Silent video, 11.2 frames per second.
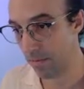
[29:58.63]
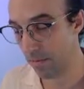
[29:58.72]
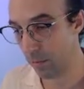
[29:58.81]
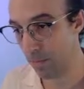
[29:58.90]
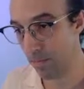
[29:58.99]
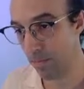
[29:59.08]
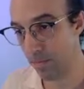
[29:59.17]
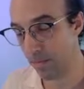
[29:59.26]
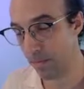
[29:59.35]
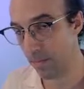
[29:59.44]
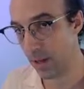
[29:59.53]
Beep.
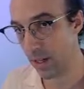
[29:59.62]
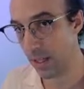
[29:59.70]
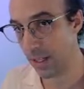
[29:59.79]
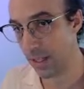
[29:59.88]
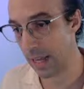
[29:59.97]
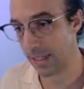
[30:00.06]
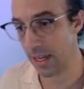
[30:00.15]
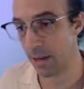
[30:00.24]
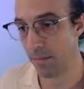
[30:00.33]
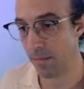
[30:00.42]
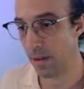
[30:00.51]
I did this last time.
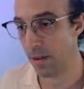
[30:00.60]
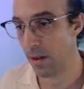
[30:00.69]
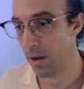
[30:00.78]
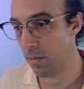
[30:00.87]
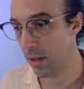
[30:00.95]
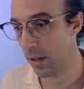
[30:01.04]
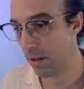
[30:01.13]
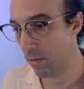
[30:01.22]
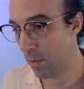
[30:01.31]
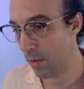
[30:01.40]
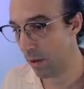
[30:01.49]
But
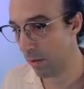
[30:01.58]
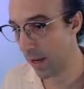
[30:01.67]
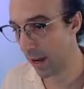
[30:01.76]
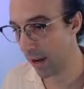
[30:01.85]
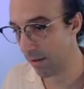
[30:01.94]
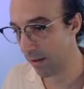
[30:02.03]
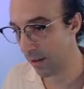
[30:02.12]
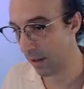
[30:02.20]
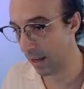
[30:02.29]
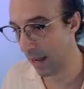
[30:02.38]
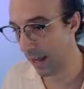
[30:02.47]
remember that we have
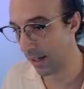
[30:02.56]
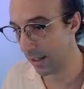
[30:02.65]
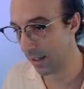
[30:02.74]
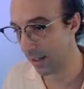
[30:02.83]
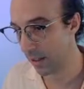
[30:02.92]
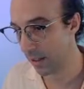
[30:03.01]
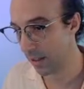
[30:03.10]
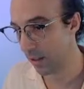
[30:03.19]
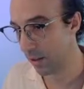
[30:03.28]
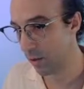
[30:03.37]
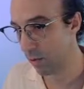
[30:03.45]
legs. So
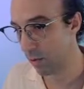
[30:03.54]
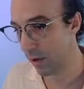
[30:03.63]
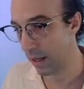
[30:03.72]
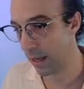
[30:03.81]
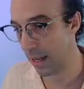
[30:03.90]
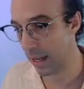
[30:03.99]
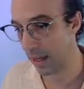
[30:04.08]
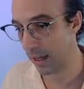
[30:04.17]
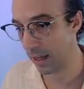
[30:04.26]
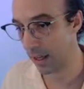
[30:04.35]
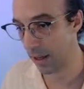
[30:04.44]
let's do one leg
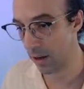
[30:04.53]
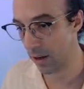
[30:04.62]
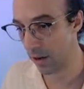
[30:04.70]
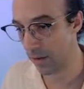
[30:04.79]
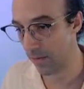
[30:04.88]
here,